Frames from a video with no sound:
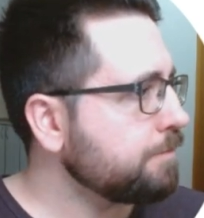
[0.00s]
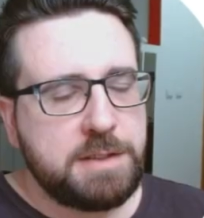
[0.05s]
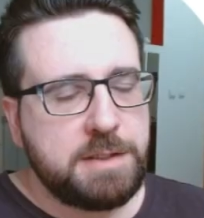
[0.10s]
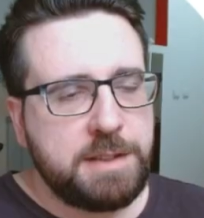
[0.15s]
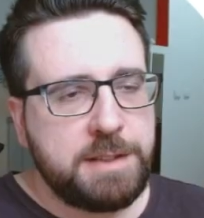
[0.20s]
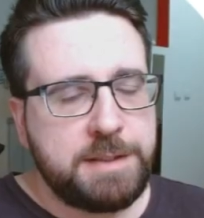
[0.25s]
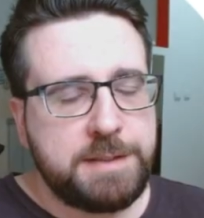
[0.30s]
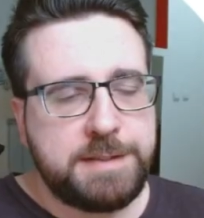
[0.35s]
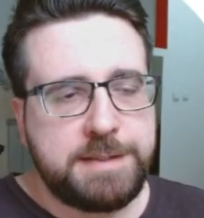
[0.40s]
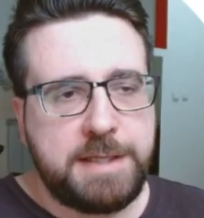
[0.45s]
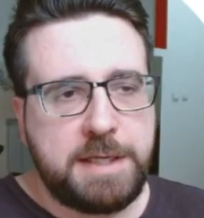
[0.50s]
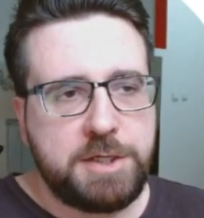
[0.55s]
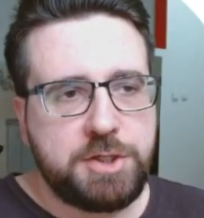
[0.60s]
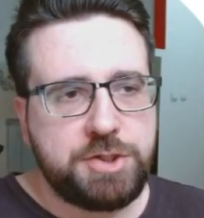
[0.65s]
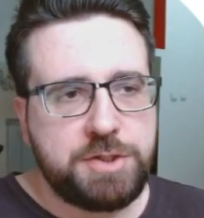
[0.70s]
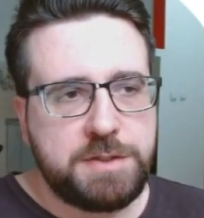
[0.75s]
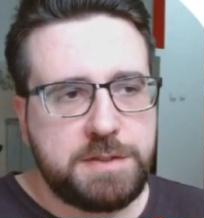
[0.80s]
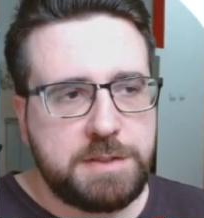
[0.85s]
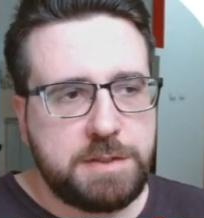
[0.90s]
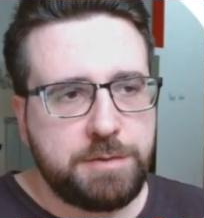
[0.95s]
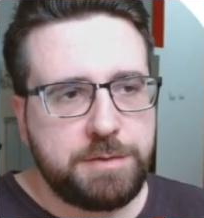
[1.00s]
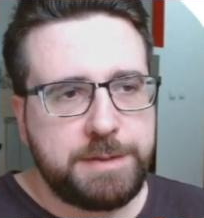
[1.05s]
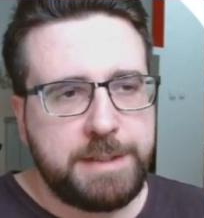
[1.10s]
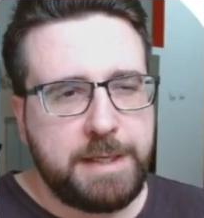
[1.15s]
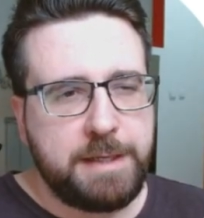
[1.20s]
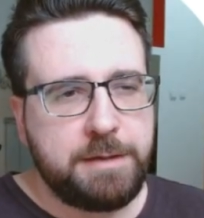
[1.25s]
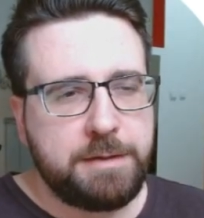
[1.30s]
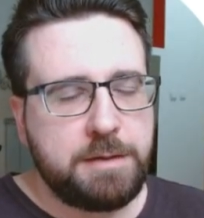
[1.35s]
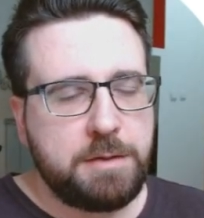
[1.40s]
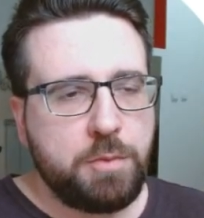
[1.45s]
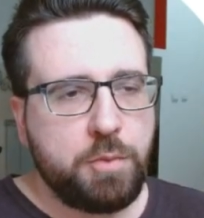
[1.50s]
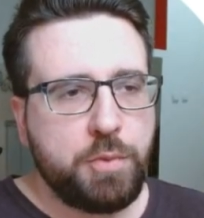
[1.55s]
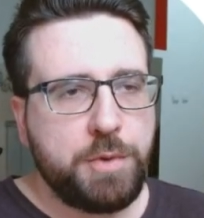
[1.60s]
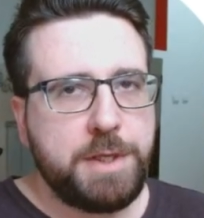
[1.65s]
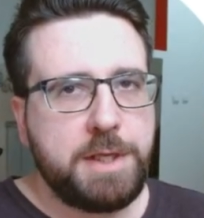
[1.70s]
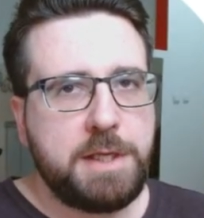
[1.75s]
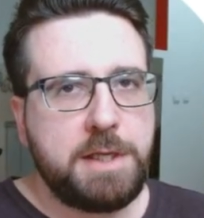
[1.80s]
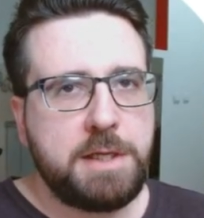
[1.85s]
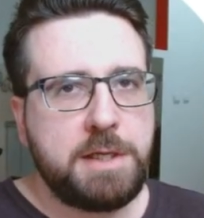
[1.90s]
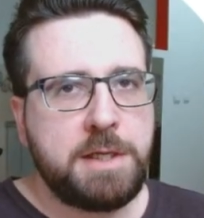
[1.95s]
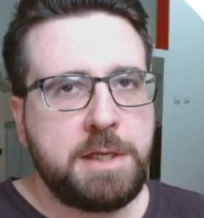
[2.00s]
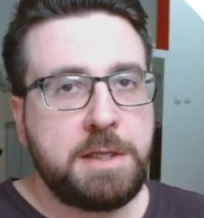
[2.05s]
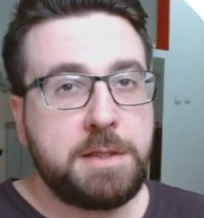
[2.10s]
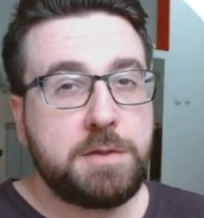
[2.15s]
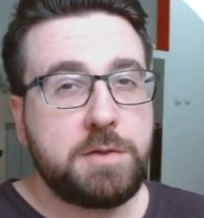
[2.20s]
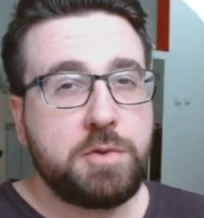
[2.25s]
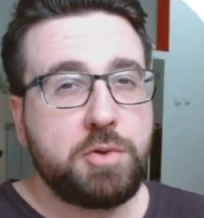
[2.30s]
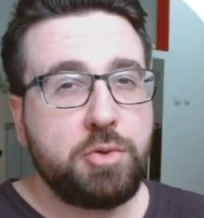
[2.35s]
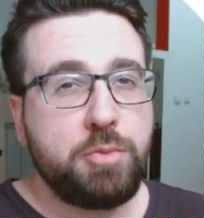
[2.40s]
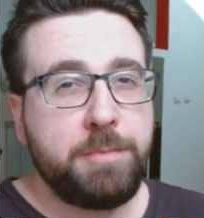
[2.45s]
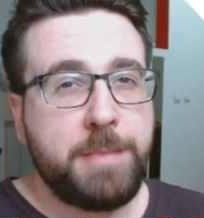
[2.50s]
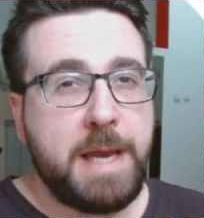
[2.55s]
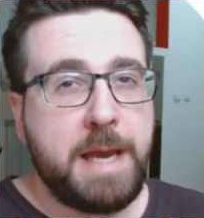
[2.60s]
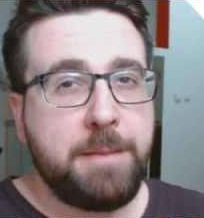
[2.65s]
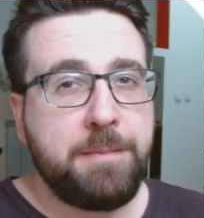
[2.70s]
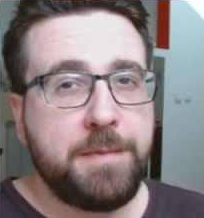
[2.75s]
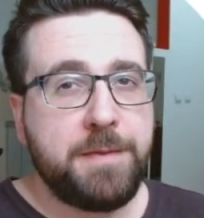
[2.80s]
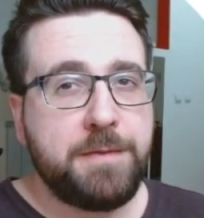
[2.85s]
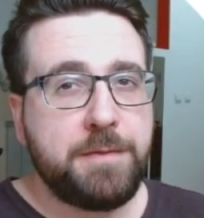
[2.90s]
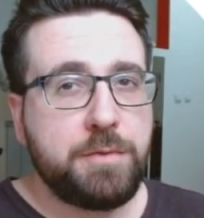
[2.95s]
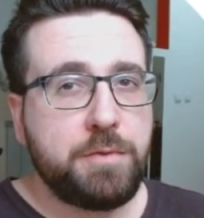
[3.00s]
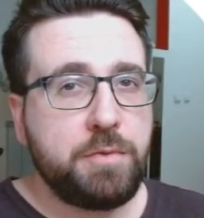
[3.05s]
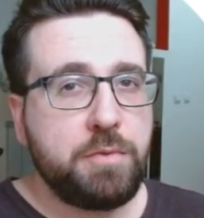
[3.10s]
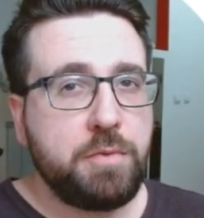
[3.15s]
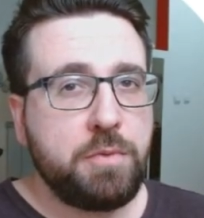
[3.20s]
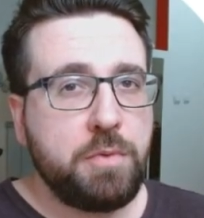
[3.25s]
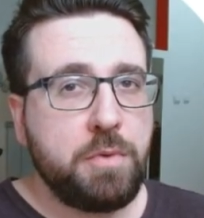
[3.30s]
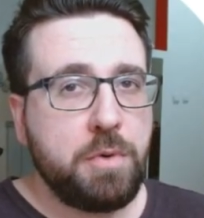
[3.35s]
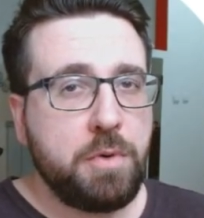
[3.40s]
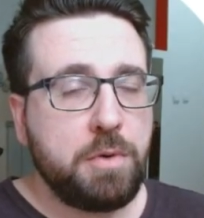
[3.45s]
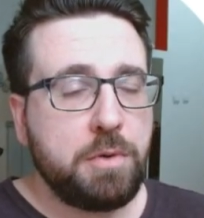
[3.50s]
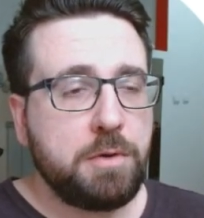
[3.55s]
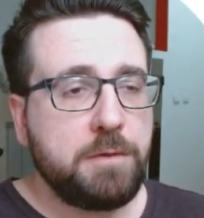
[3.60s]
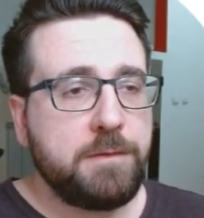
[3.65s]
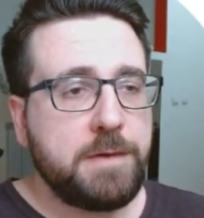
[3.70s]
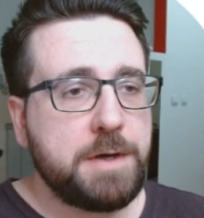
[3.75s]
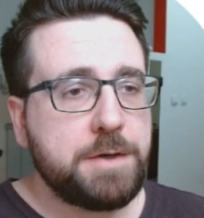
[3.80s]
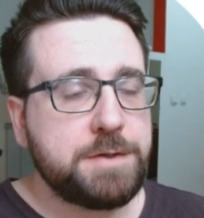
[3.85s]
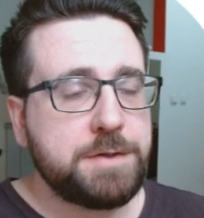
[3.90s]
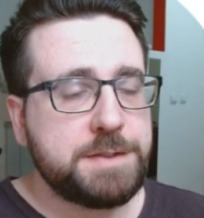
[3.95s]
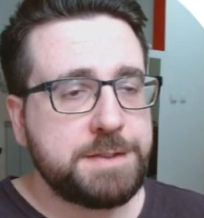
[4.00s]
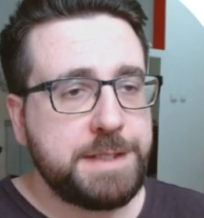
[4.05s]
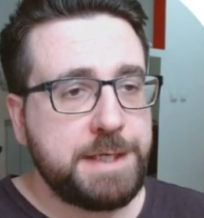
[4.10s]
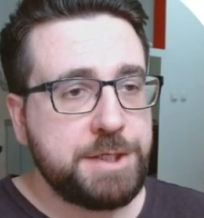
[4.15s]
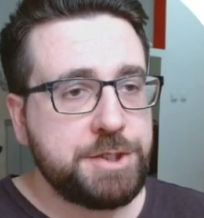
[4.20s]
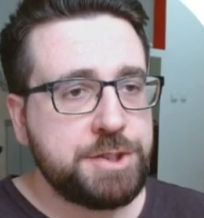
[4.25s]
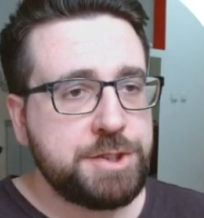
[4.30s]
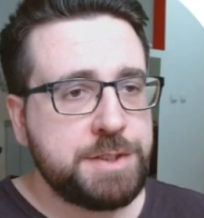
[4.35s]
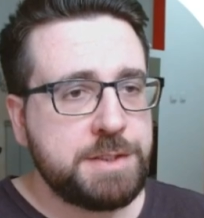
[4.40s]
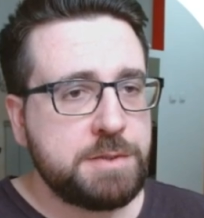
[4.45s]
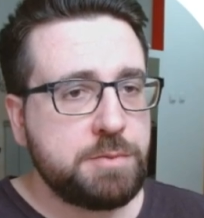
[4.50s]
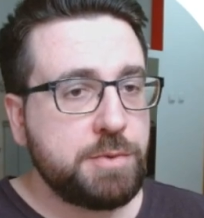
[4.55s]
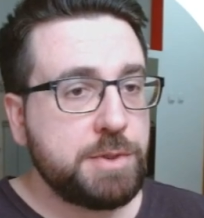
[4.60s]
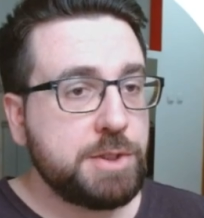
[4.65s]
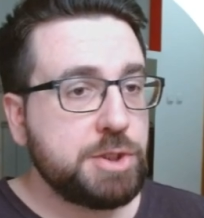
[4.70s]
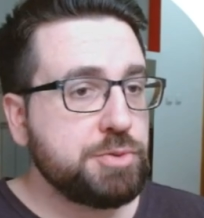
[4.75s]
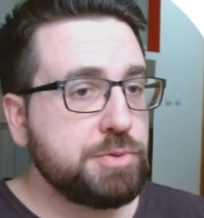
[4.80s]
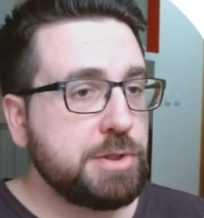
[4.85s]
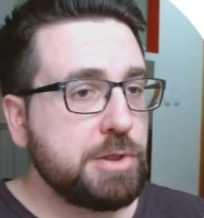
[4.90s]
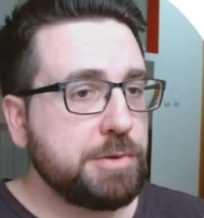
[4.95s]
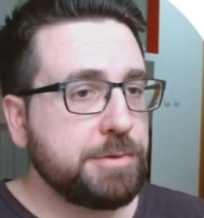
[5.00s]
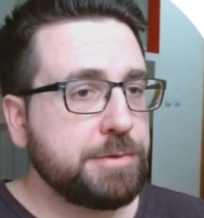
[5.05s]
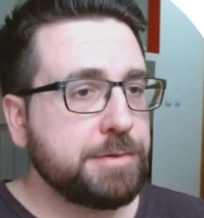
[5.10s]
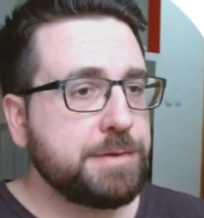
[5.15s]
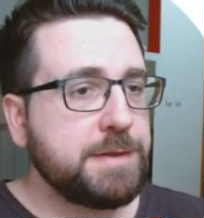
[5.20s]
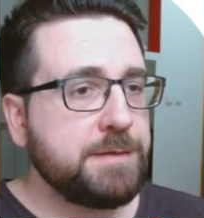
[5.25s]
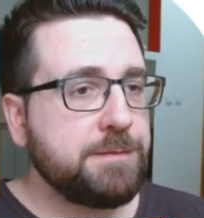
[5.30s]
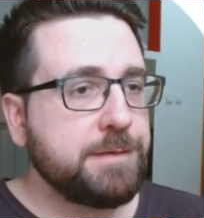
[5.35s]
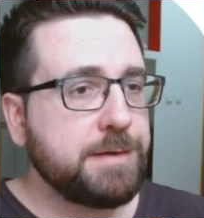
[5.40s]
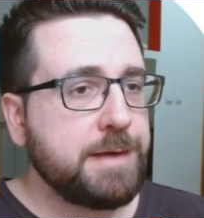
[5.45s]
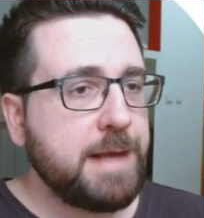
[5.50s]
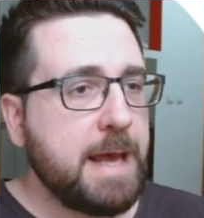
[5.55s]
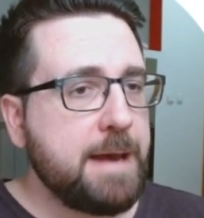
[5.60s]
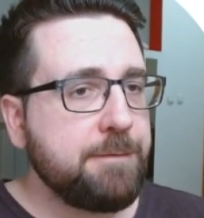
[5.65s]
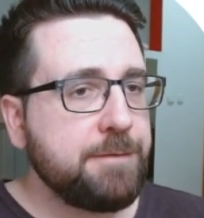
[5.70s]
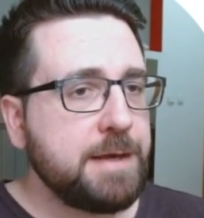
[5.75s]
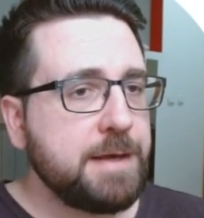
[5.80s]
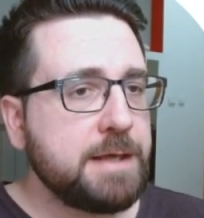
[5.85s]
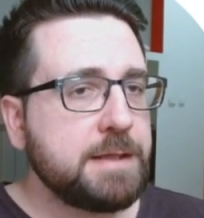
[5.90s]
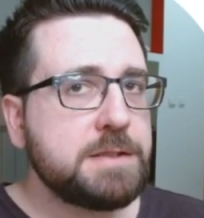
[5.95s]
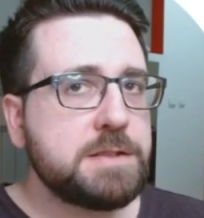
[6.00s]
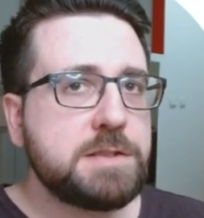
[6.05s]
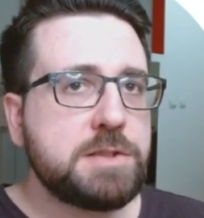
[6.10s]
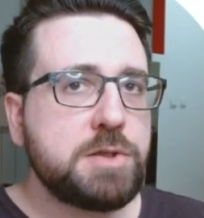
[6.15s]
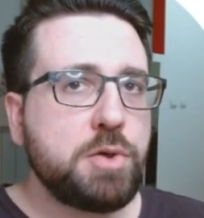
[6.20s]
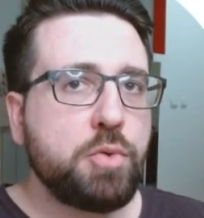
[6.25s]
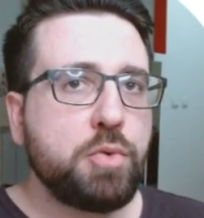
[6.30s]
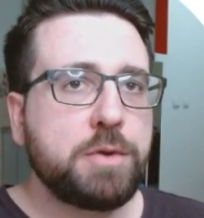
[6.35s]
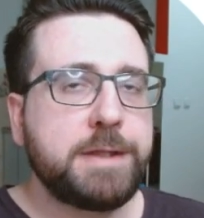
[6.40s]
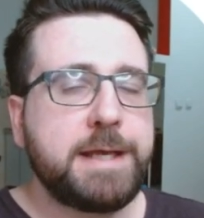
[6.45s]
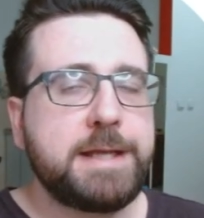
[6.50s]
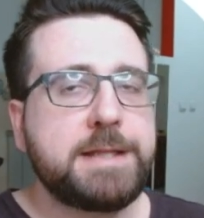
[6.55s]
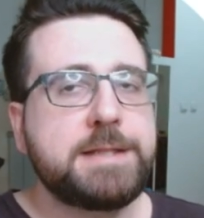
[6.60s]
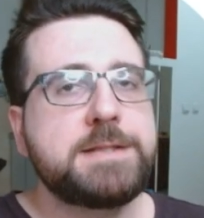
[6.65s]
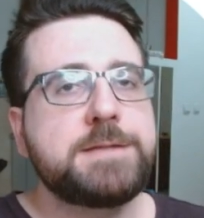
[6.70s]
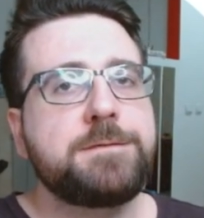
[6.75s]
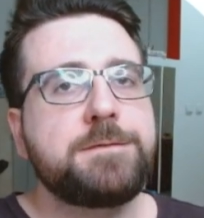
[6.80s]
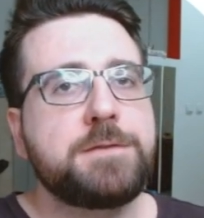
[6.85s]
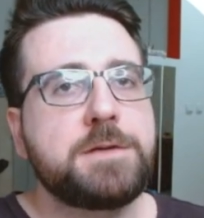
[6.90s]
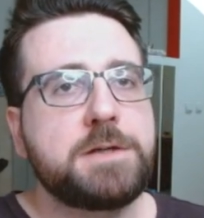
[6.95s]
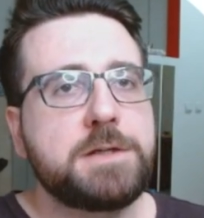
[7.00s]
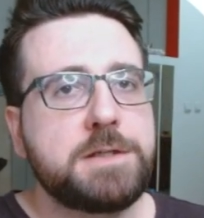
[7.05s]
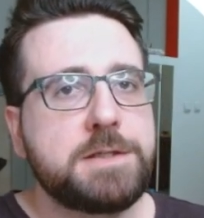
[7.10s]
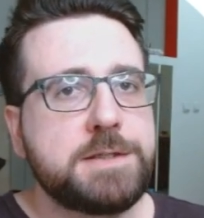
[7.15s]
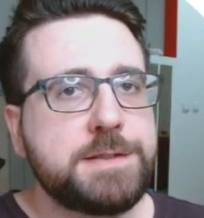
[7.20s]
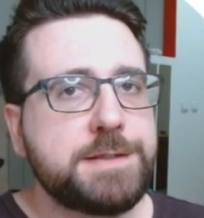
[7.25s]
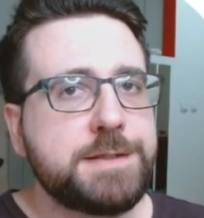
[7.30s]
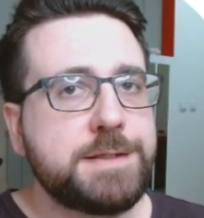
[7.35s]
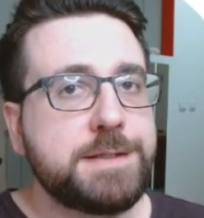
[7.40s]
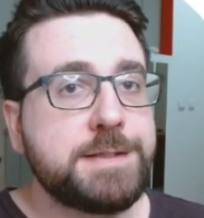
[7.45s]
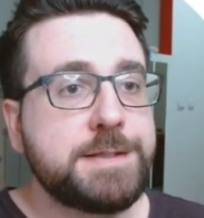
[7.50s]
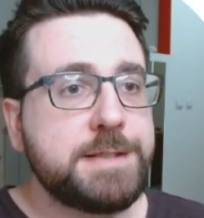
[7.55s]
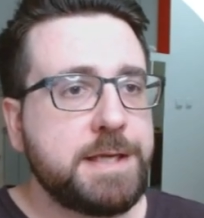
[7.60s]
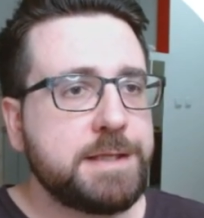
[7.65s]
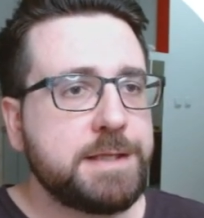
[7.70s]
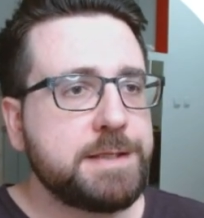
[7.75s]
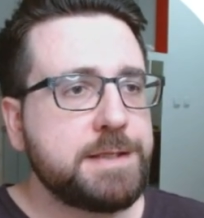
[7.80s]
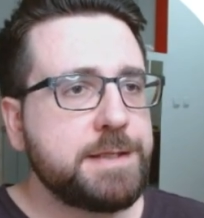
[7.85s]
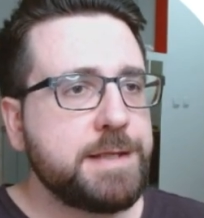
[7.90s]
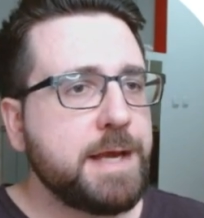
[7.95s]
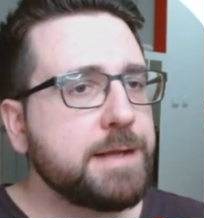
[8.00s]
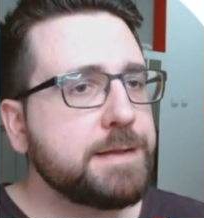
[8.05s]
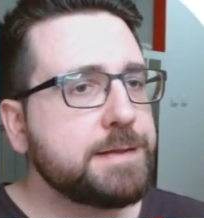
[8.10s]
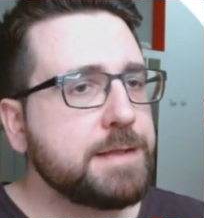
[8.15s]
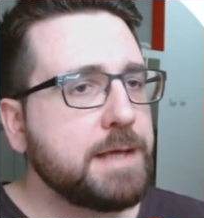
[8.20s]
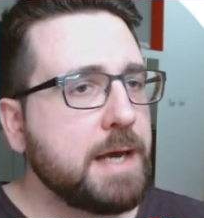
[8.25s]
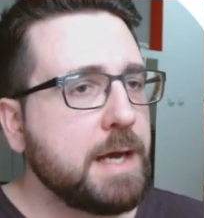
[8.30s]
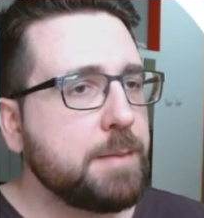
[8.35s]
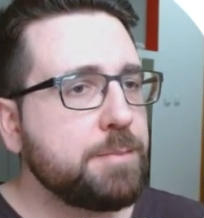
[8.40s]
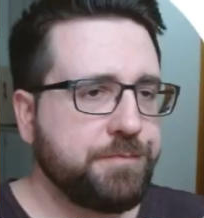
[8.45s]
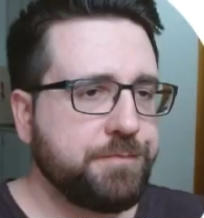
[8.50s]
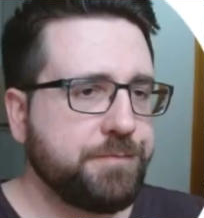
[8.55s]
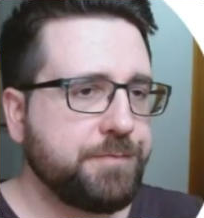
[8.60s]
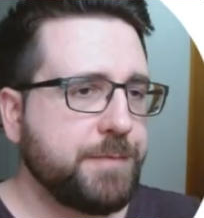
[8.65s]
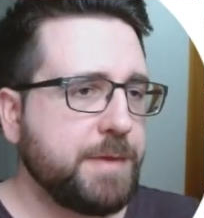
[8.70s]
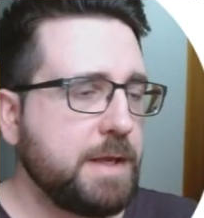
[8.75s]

In the stations container, we need to map through all of our stations, which we don't even have yet. So let's first set that up.